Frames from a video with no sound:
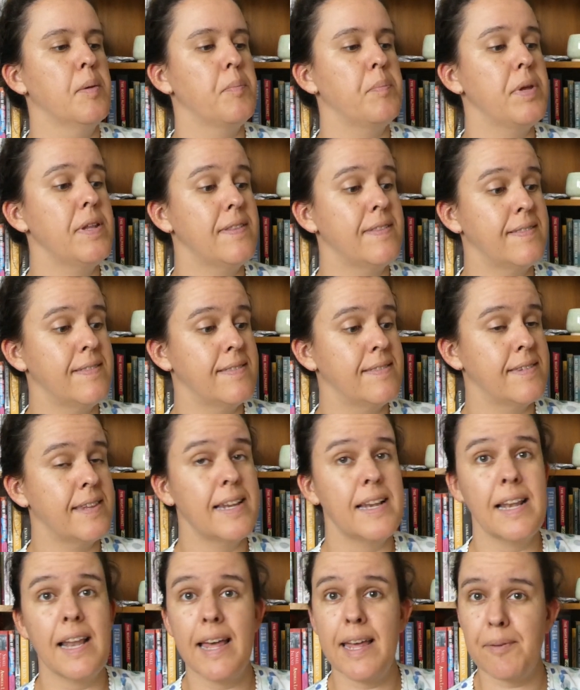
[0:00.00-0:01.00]

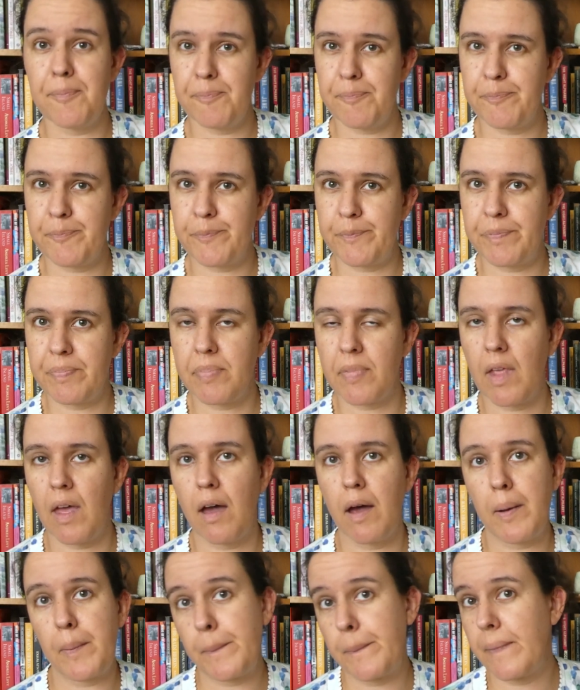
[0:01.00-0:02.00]
Pietila.
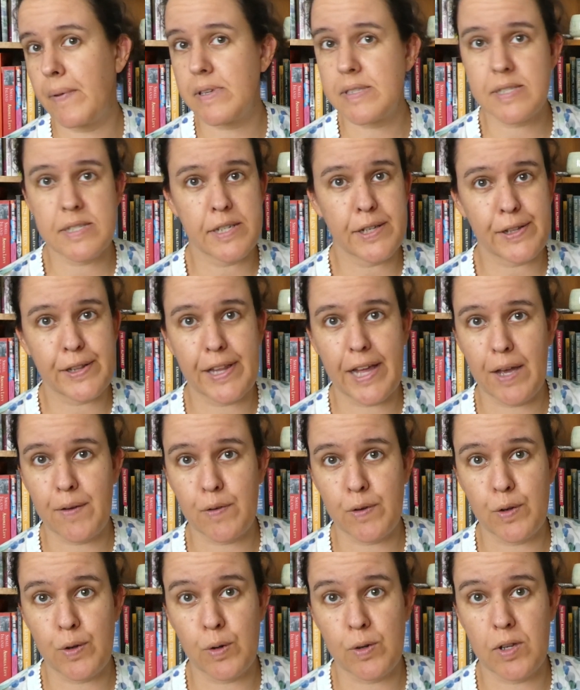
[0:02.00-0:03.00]
Still
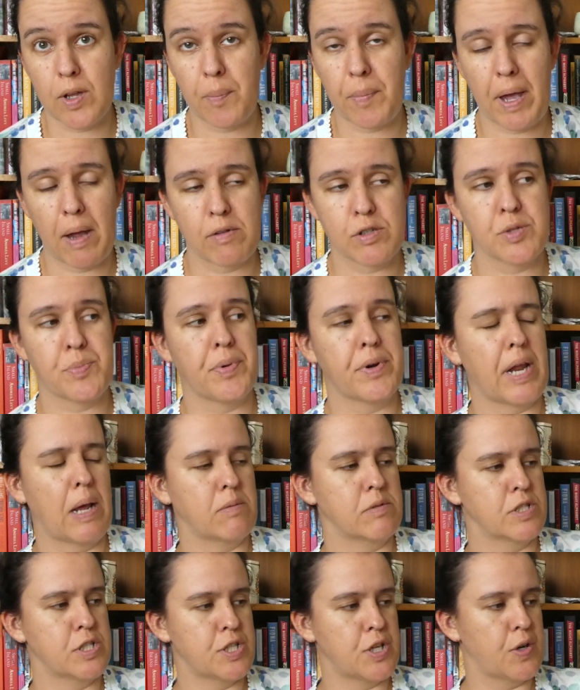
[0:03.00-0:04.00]
haven't looked up how to
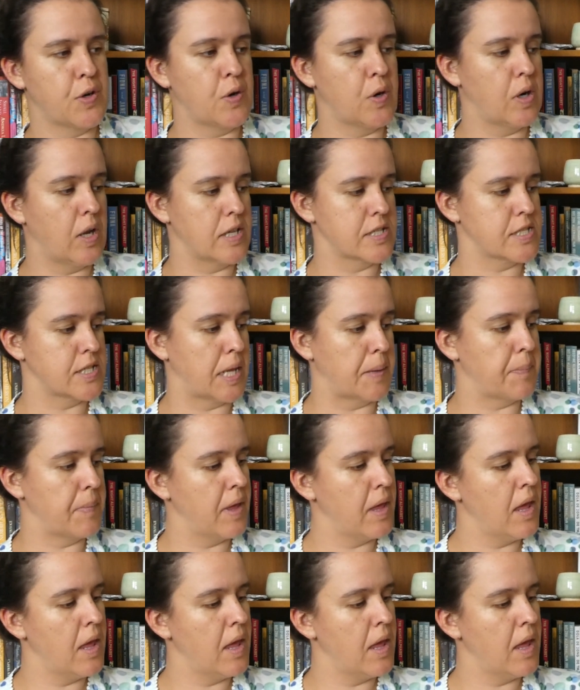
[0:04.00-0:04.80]
pronounce her last name.